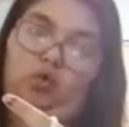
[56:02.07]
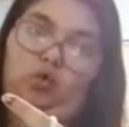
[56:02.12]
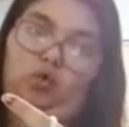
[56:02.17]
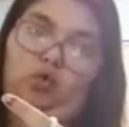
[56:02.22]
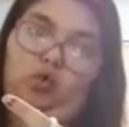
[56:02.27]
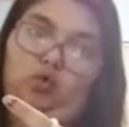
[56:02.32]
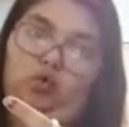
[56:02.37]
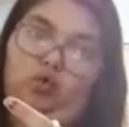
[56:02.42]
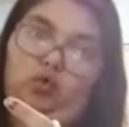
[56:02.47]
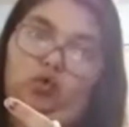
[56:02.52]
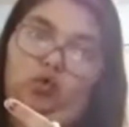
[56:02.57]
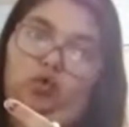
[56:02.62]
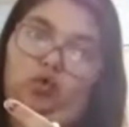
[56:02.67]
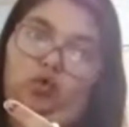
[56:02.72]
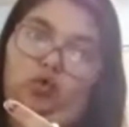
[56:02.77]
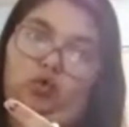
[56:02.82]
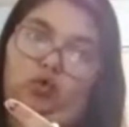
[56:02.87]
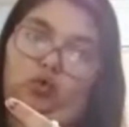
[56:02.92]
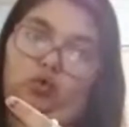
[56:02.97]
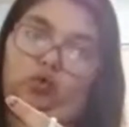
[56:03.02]

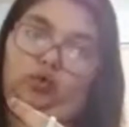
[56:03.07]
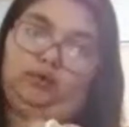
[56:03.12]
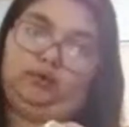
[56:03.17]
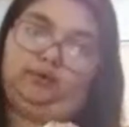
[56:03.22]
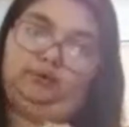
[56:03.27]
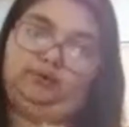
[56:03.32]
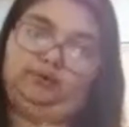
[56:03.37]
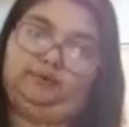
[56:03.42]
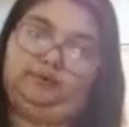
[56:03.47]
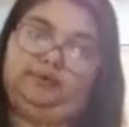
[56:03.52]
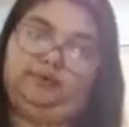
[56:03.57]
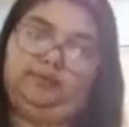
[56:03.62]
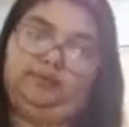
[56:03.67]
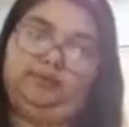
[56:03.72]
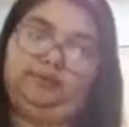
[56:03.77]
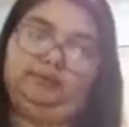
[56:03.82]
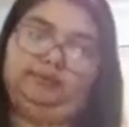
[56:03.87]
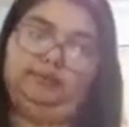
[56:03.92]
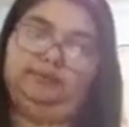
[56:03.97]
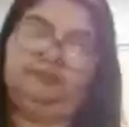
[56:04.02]
Ooh.
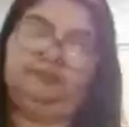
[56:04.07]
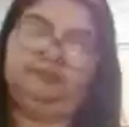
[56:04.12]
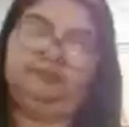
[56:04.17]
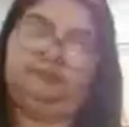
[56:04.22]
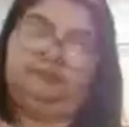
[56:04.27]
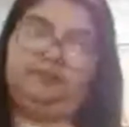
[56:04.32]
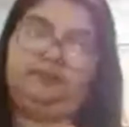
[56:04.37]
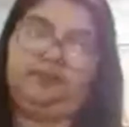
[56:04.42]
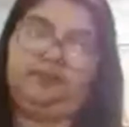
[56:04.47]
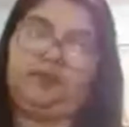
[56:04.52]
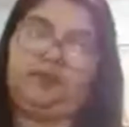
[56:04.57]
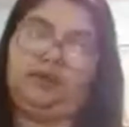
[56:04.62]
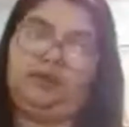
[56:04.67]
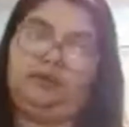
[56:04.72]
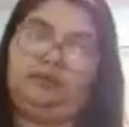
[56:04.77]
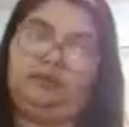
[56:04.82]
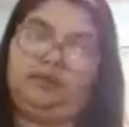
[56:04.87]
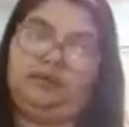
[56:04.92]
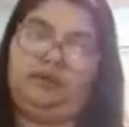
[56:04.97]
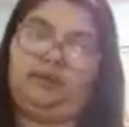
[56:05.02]
Mm-hmm.
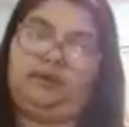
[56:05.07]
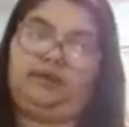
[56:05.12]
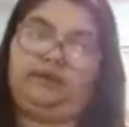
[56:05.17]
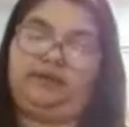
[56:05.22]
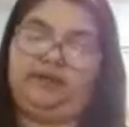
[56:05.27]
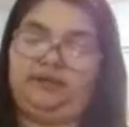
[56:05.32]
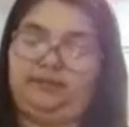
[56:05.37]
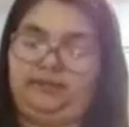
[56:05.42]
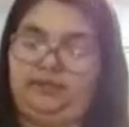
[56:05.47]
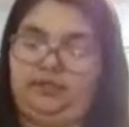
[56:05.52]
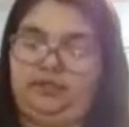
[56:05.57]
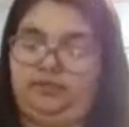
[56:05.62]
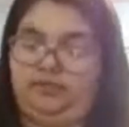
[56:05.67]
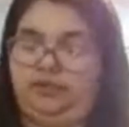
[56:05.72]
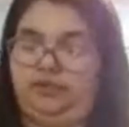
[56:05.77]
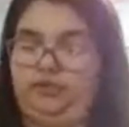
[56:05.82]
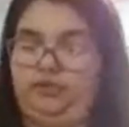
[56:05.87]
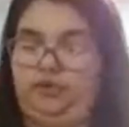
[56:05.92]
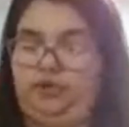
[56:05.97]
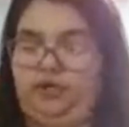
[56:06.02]
By the way, I forgot to mention,
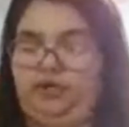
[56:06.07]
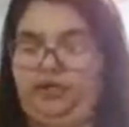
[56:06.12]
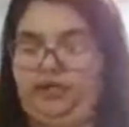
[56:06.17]
but you are